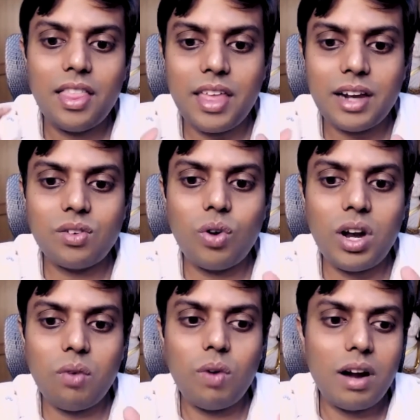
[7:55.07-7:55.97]
there's
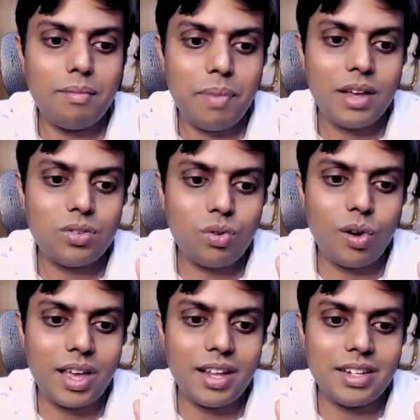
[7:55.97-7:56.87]
only one place to
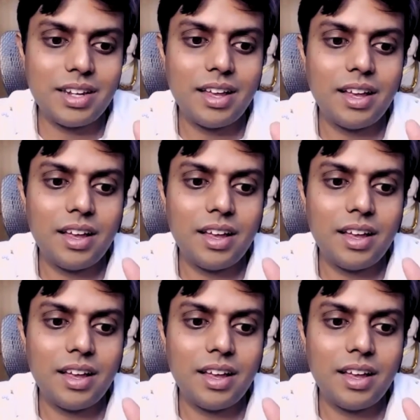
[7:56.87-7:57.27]
look in,